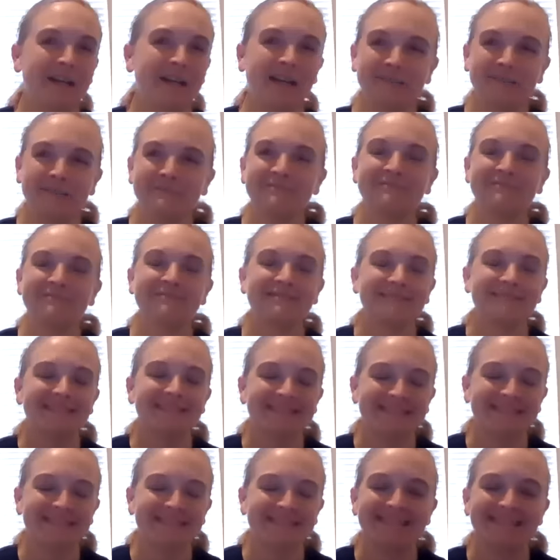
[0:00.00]
yeah.
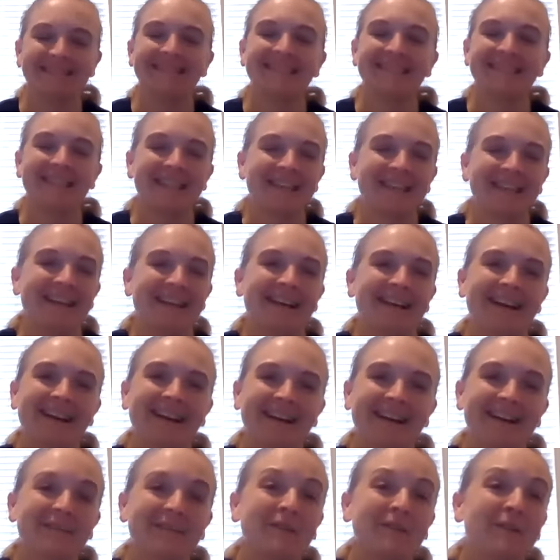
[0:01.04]

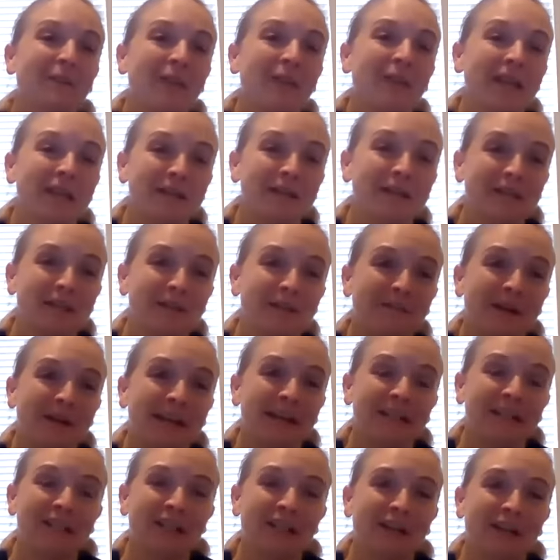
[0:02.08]
All right. Well, thank you so
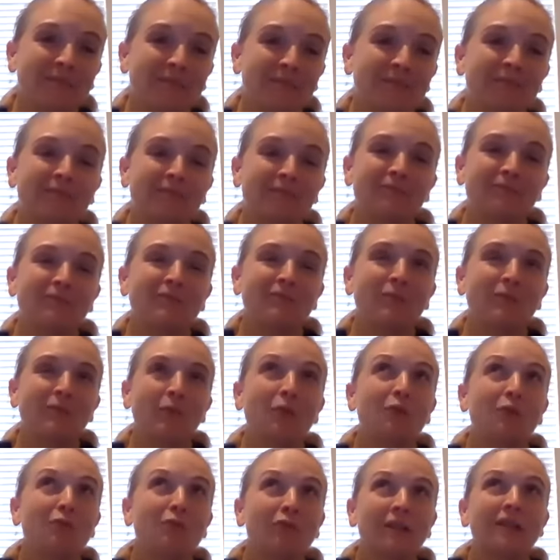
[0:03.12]
much. I'm
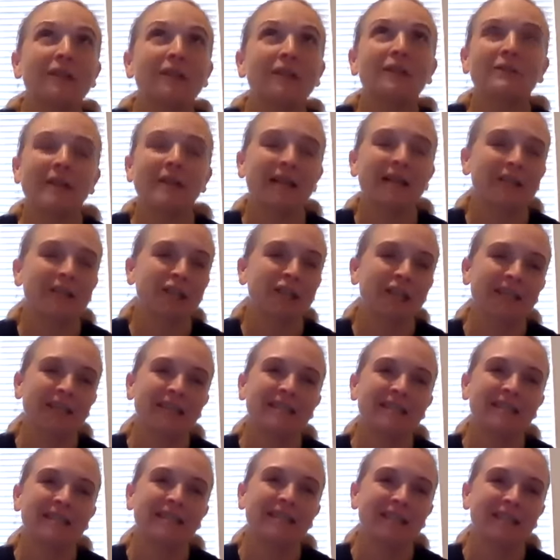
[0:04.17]
thrilled we had a
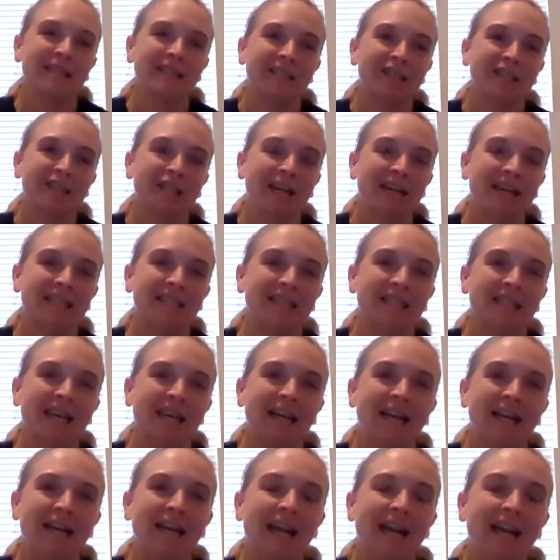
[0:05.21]
chance to chat
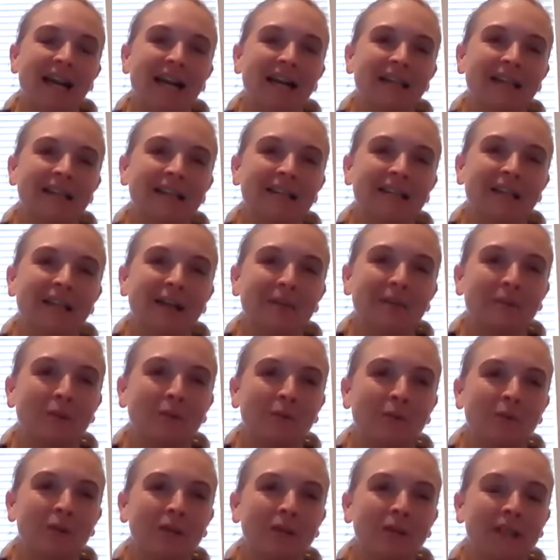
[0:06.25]
today, and
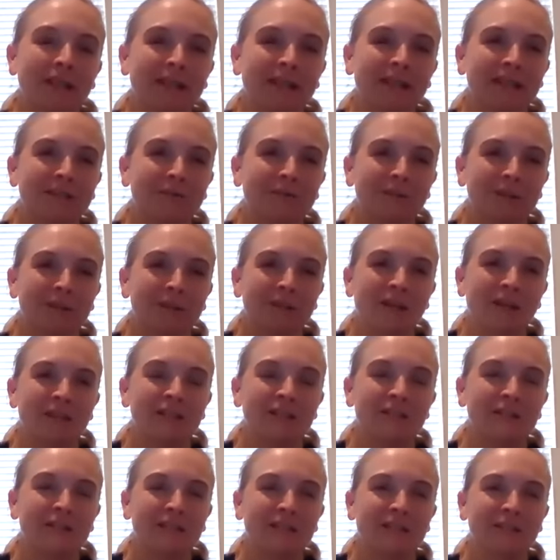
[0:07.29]
we'll
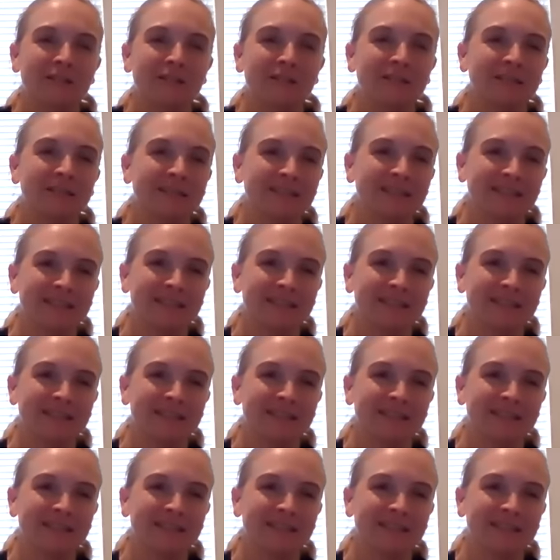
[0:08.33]
talk to you soon.